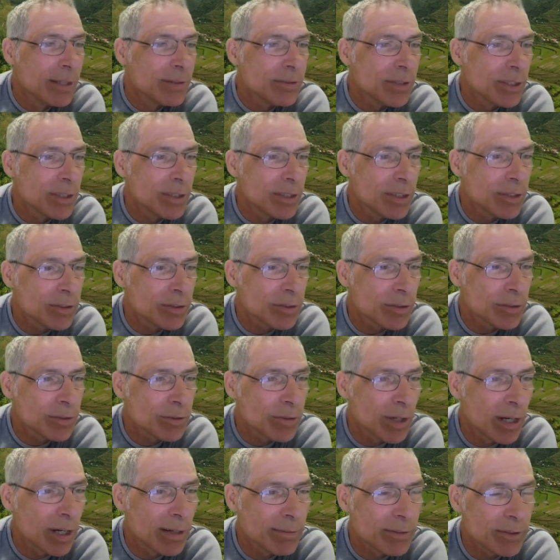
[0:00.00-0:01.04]
See, additional
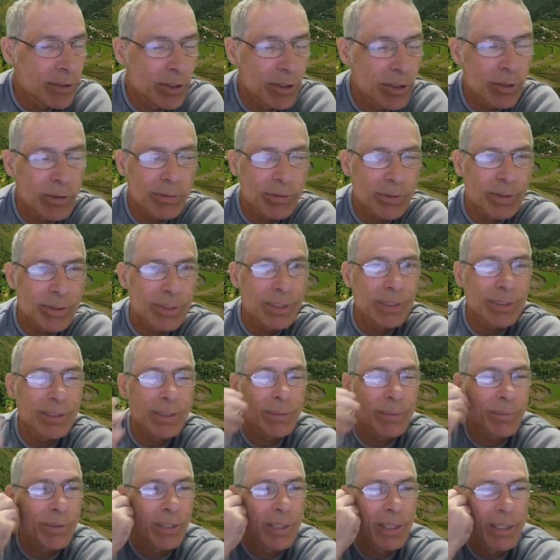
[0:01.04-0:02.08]
drivers. You don't see
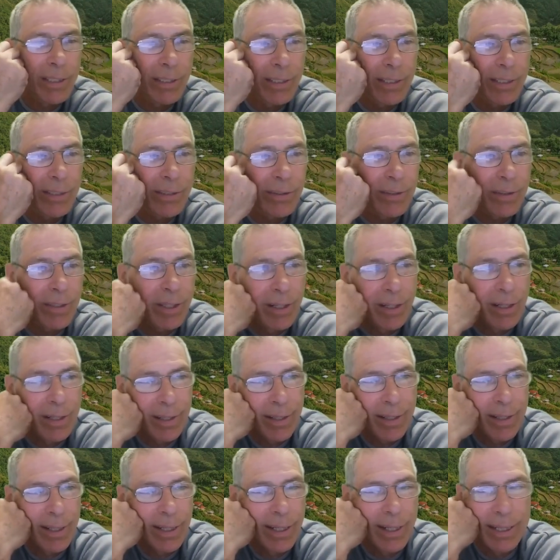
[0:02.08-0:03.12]
something like this
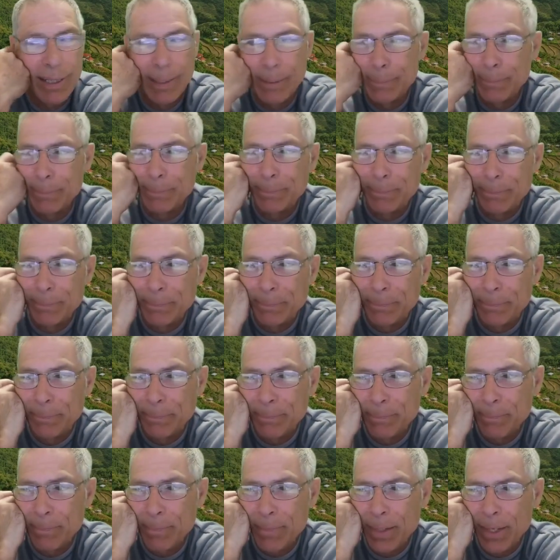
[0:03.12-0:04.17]
on
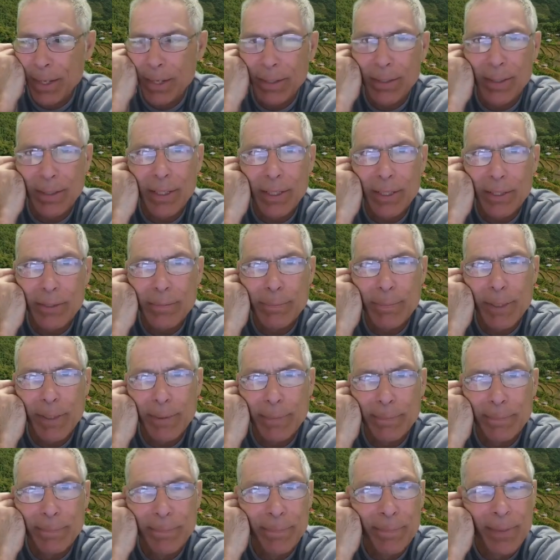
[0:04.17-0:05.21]
Linux Mint.
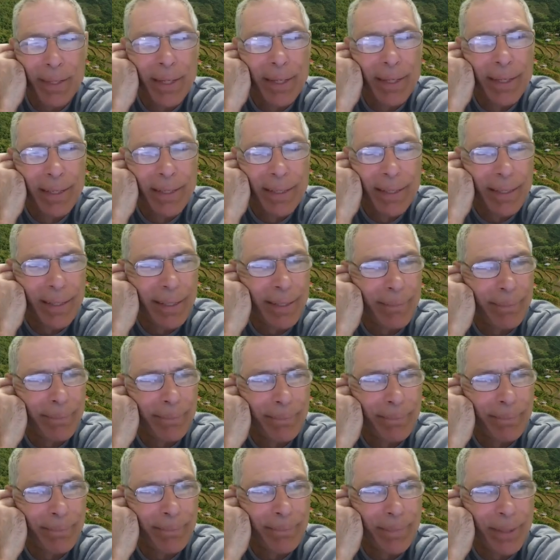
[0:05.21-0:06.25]

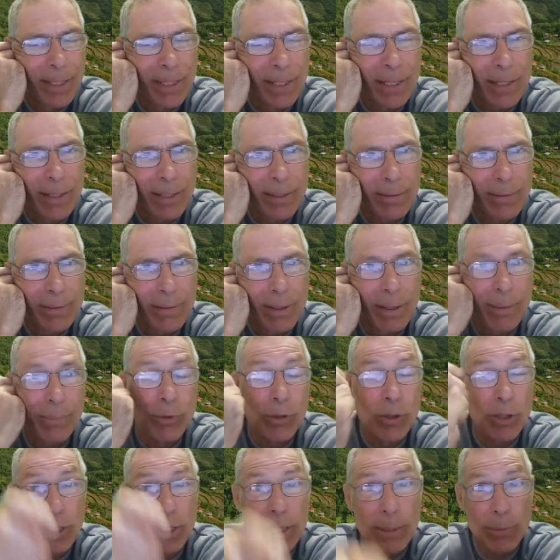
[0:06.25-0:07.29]
And I'm
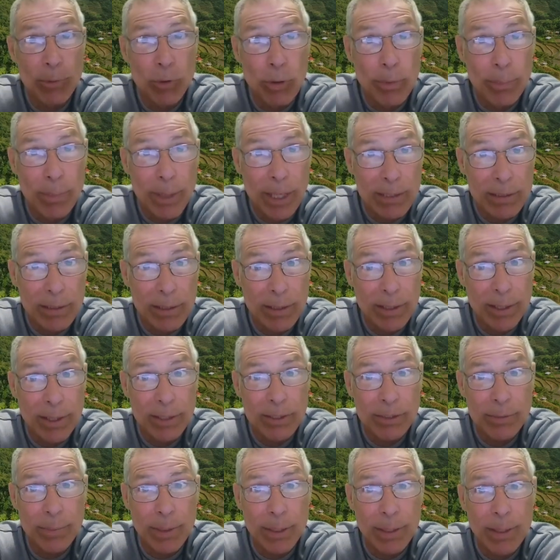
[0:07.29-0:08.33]
going to keep going back to
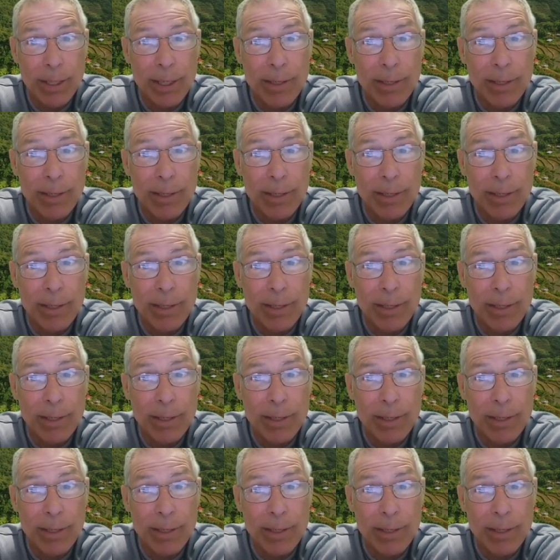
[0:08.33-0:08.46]
Linux Mint.